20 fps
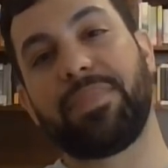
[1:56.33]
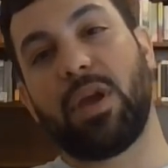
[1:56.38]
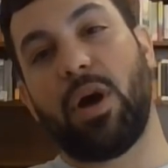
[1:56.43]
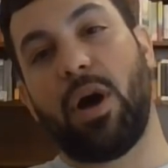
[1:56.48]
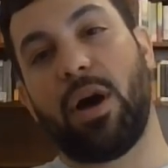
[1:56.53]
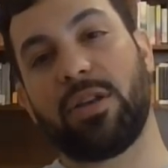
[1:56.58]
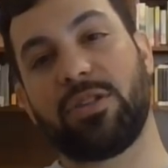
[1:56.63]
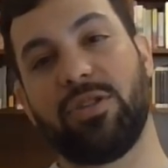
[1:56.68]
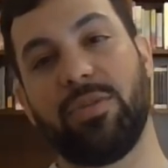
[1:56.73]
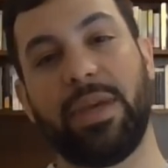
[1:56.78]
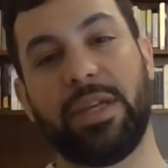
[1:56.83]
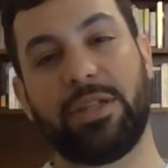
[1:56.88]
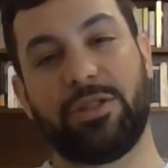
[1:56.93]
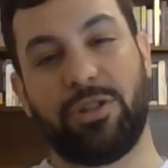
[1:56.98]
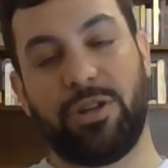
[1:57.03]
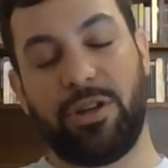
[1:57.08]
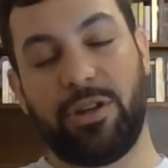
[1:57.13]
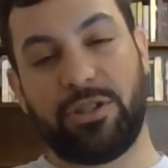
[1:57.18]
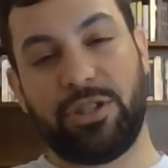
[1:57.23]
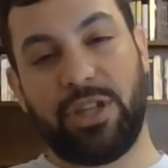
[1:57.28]
Also, make
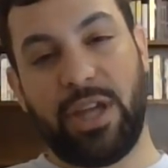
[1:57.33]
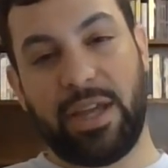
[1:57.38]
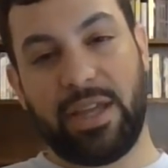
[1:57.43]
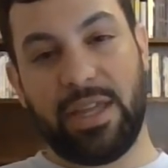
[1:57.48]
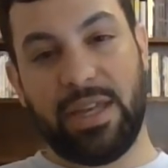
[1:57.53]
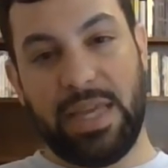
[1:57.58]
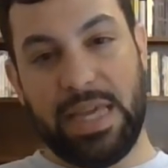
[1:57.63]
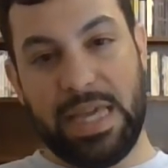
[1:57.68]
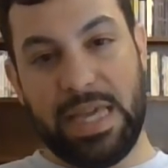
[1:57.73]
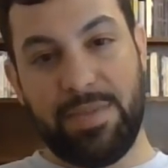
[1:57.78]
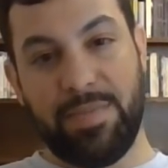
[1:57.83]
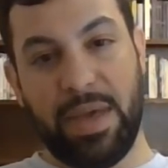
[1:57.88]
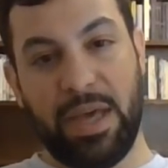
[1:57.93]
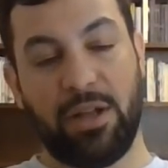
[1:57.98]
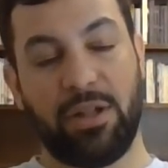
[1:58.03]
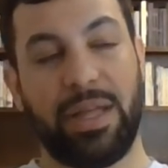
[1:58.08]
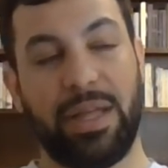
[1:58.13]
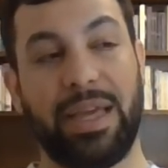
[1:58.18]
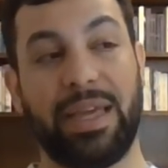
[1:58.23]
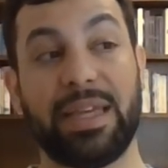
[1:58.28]
sure you're checking
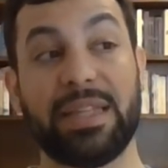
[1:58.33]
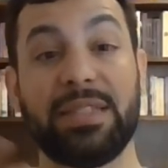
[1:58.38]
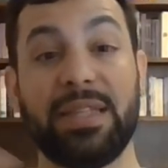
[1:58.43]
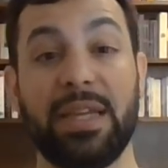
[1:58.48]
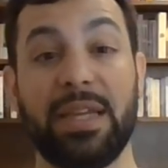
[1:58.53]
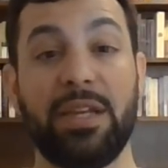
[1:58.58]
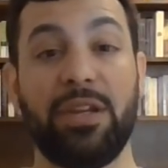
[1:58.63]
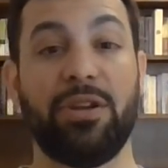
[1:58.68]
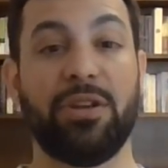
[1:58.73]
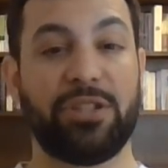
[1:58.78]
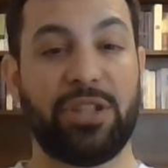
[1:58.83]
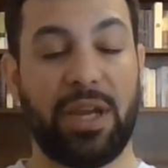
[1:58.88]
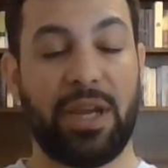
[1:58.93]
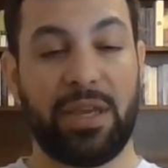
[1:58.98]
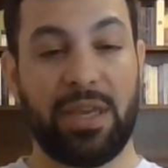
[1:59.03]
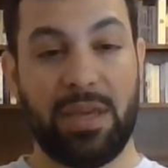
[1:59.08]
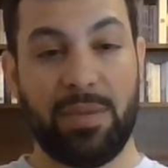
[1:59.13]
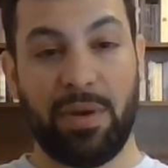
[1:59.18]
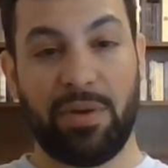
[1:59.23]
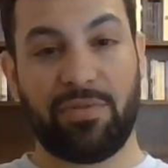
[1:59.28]
email and continue to
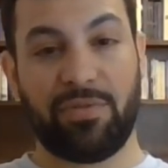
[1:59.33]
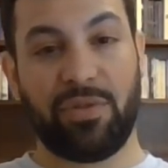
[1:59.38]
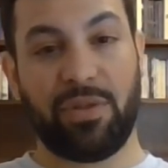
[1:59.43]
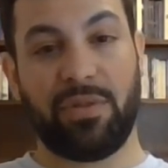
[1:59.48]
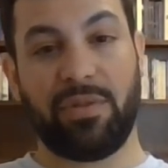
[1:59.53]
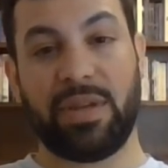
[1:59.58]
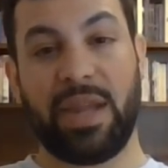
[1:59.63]
check email for the